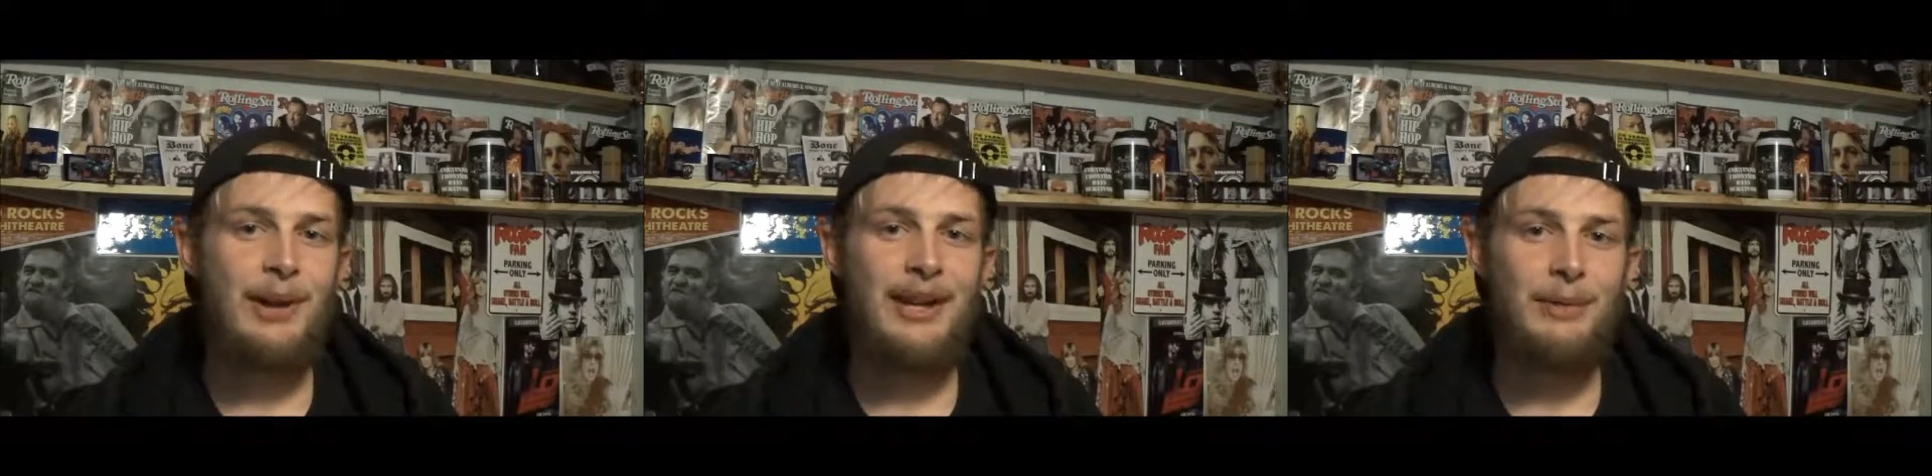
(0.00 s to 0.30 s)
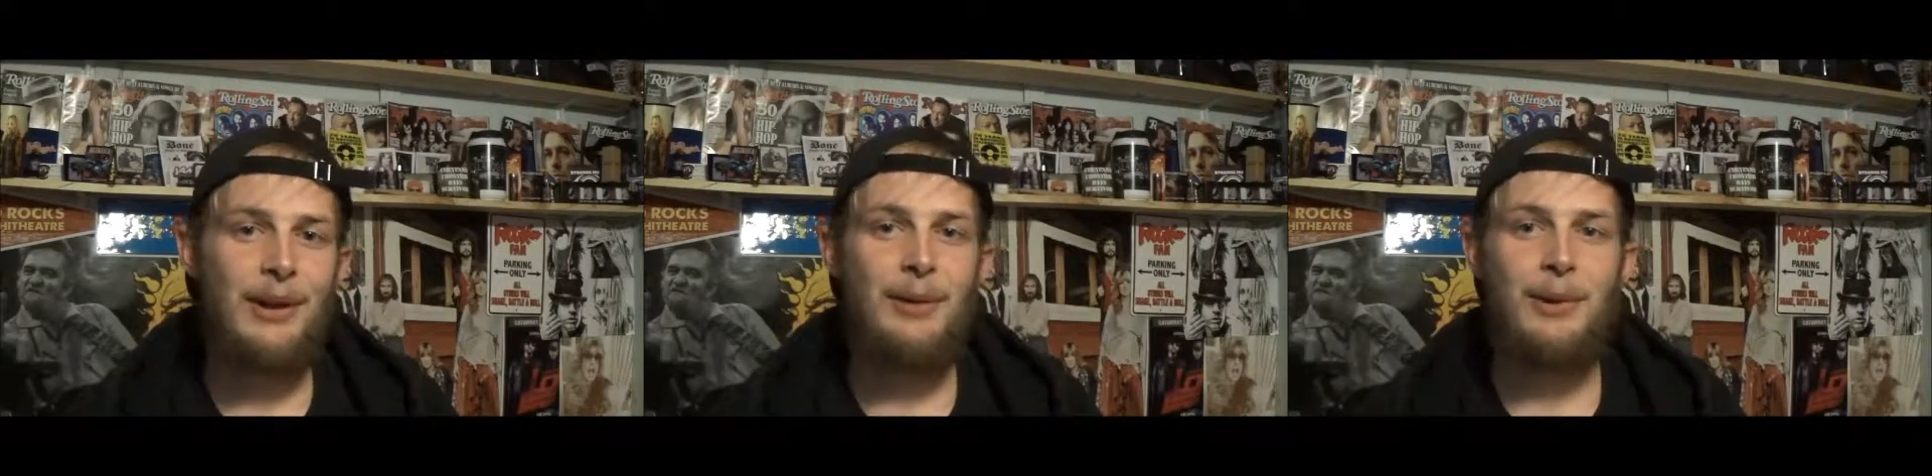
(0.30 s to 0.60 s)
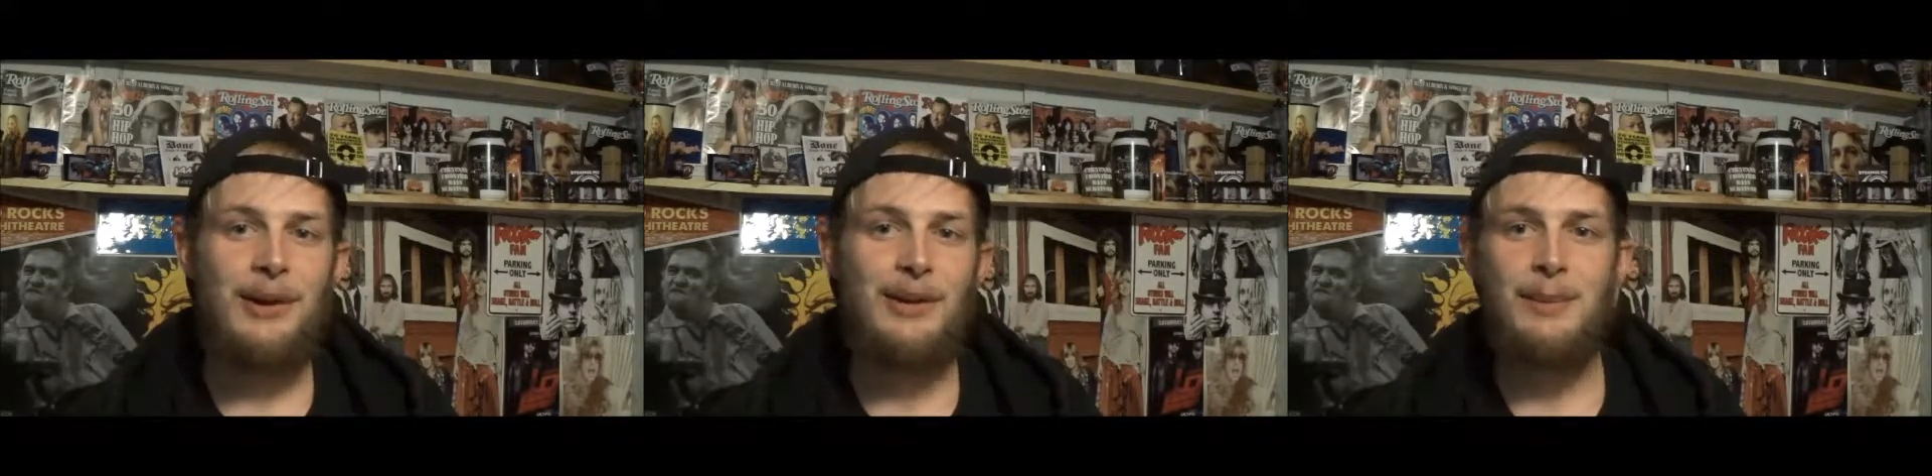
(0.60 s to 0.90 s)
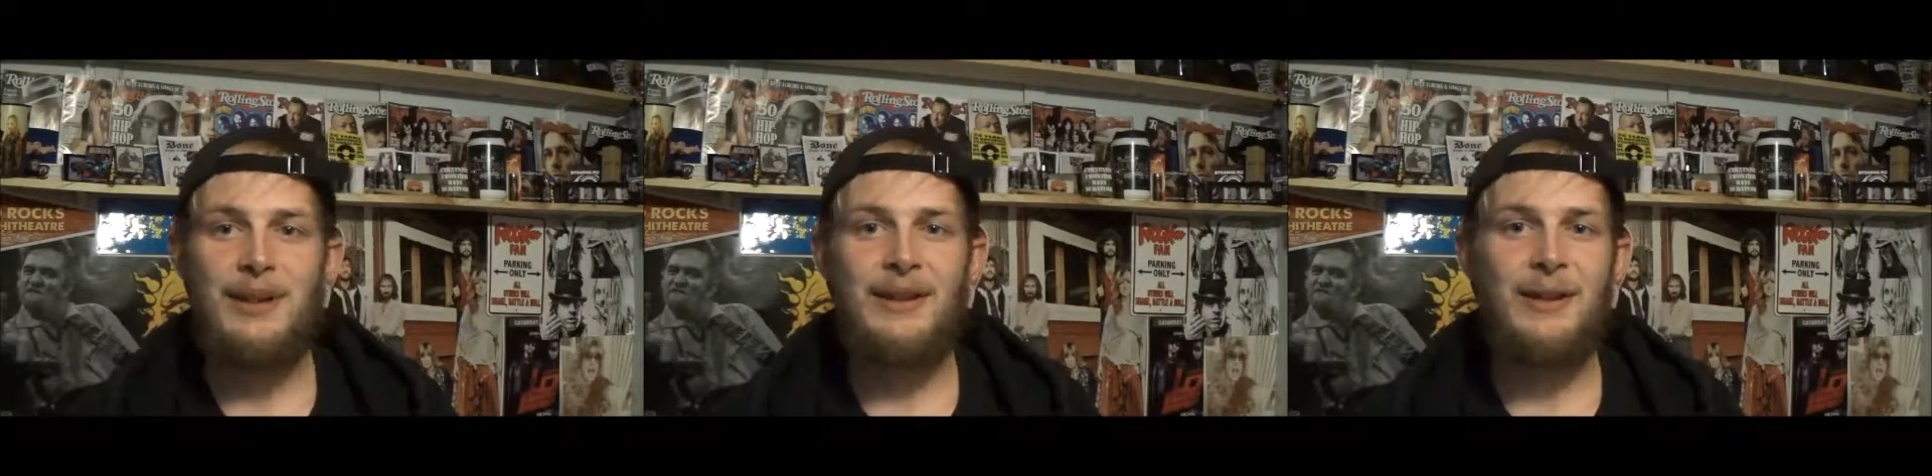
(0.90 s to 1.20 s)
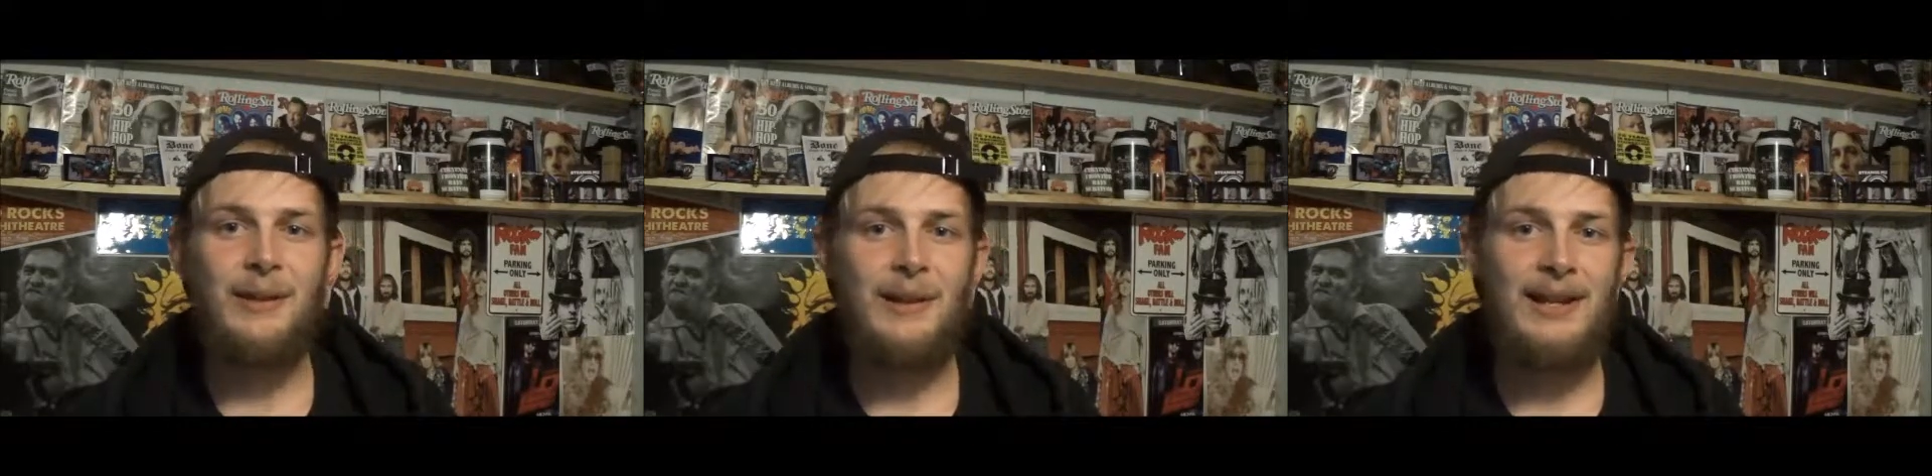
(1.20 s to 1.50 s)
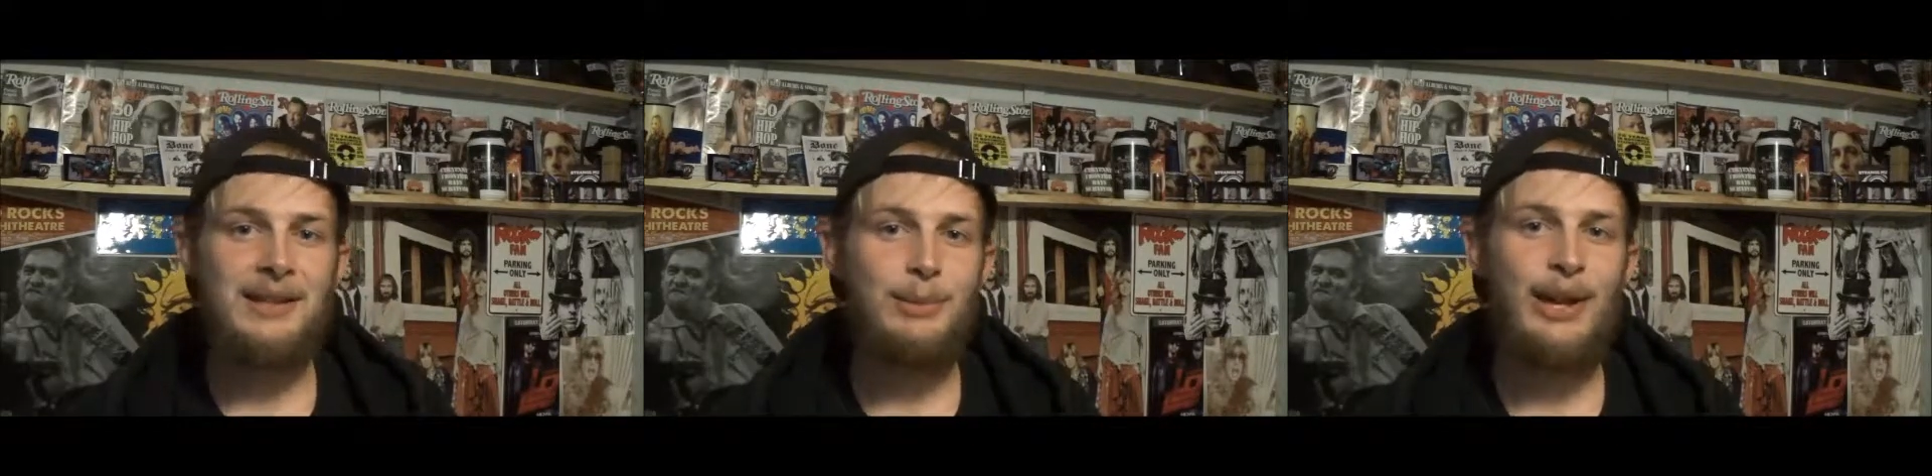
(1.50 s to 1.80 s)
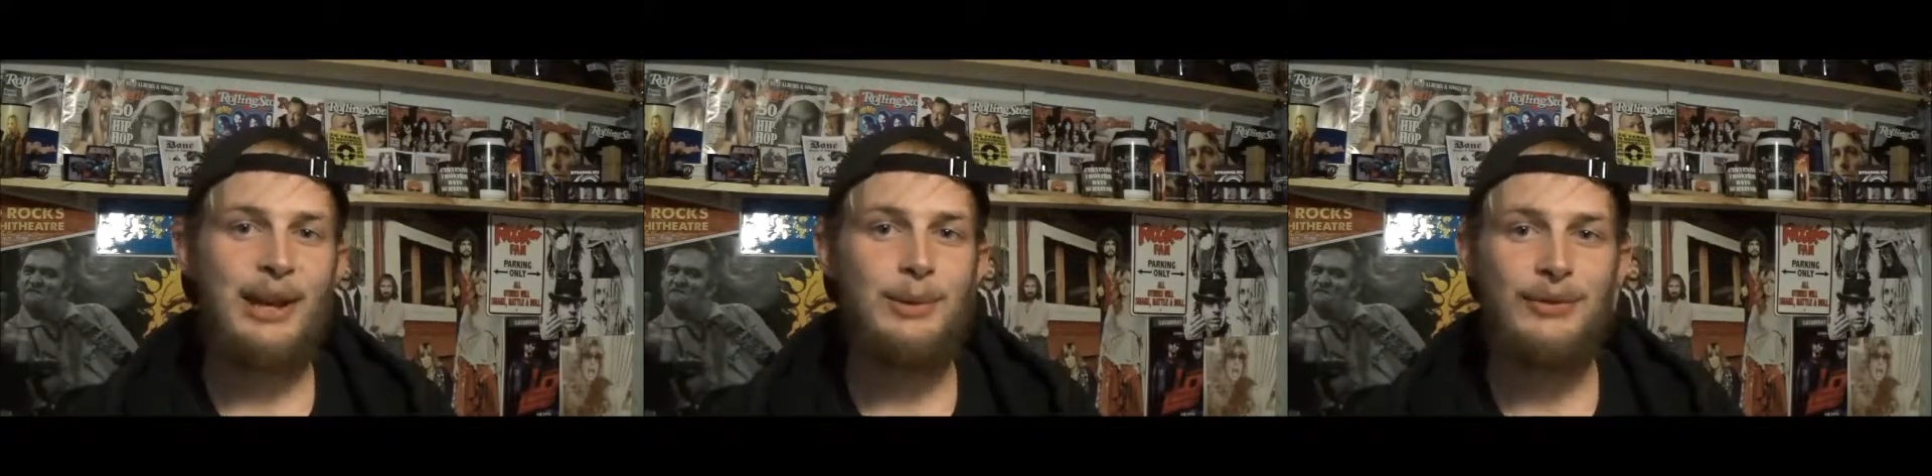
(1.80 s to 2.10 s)
like he really wanted to be there a whole lot. Seemed
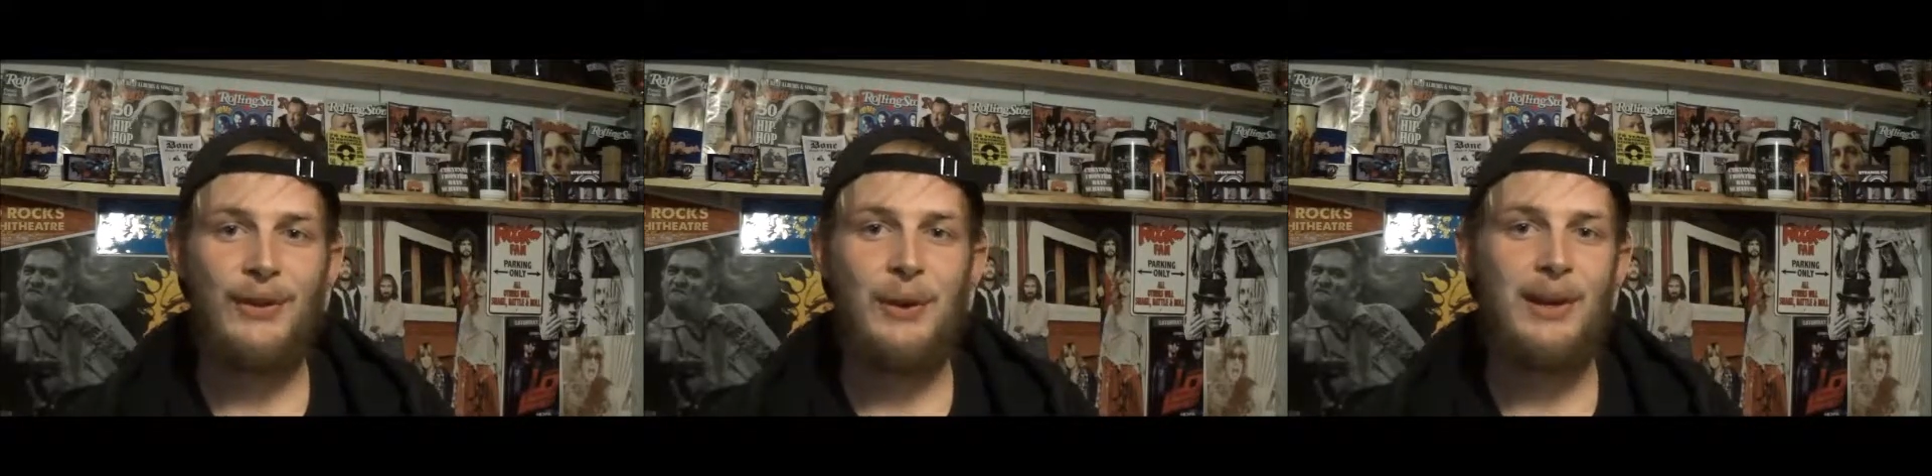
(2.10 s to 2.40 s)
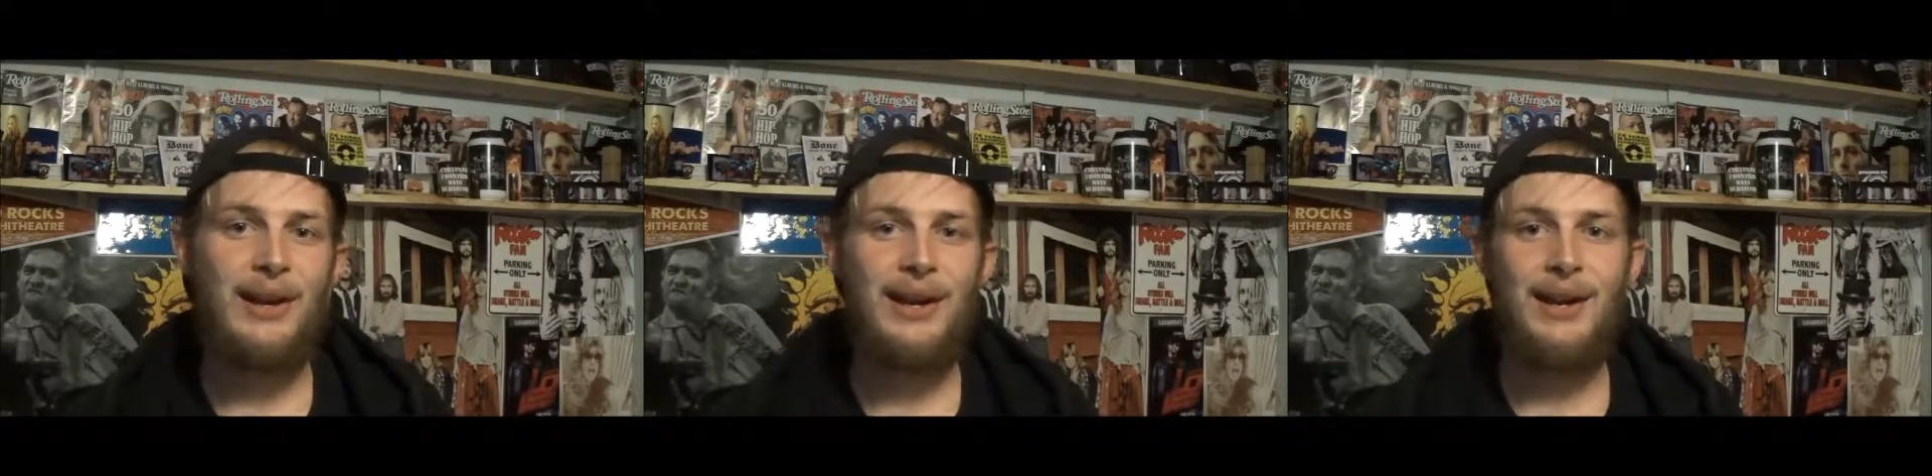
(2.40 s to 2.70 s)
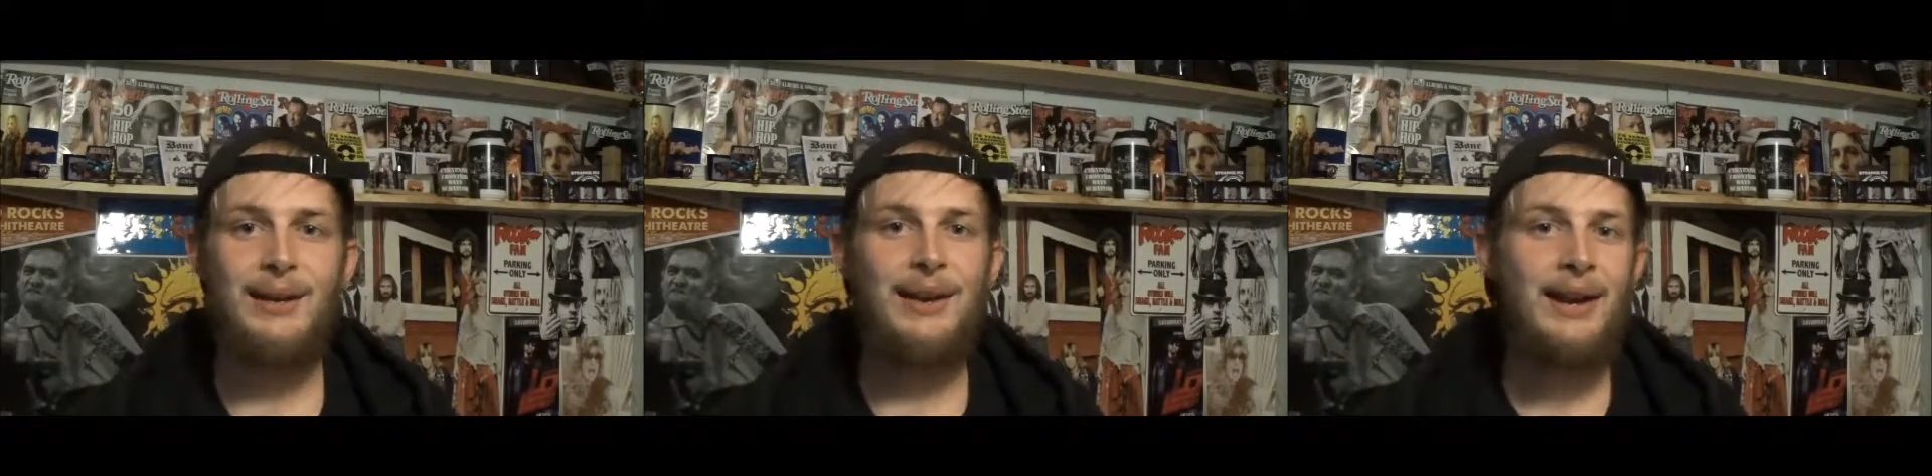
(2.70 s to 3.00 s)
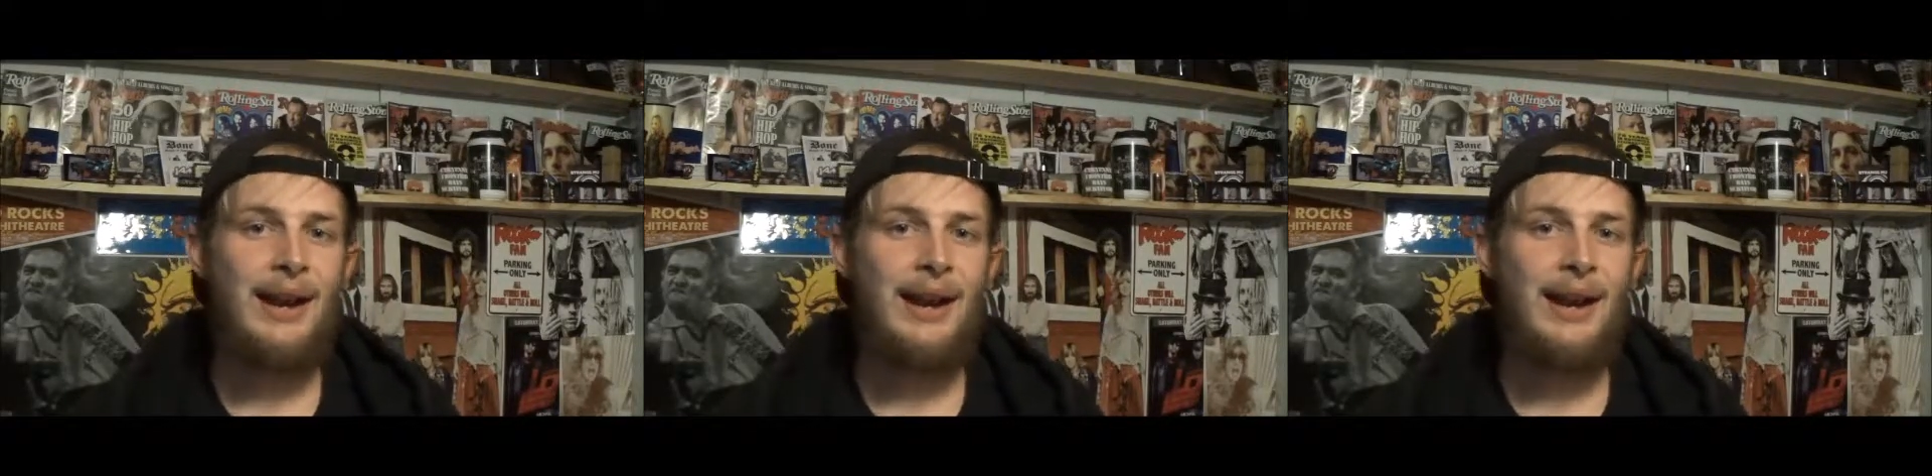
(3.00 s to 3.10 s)
like he was phoning it in.